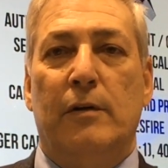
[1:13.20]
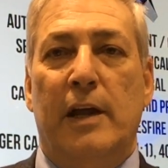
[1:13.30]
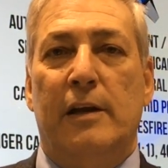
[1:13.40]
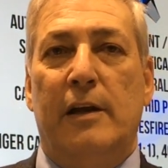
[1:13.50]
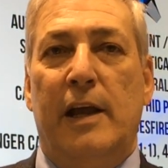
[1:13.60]

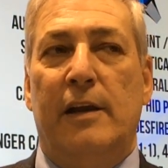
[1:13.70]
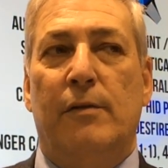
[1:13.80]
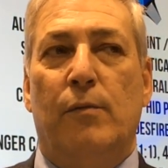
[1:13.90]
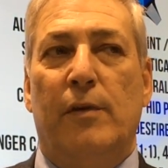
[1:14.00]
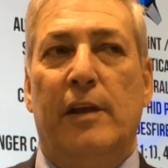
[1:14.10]
and
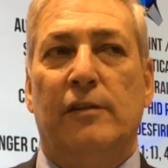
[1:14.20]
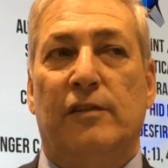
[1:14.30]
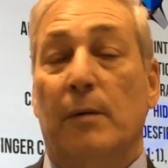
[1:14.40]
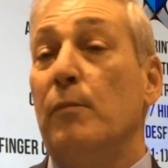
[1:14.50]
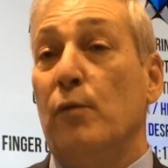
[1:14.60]
and within
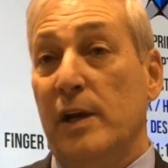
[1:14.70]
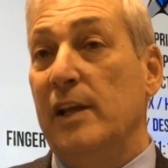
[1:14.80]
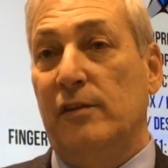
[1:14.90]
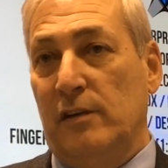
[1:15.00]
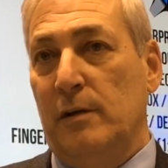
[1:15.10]
some
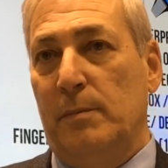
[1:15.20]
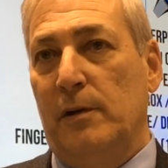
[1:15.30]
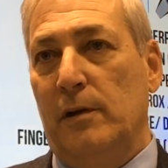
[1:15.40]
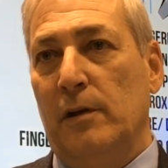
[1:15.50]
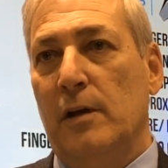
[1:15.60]
reasonable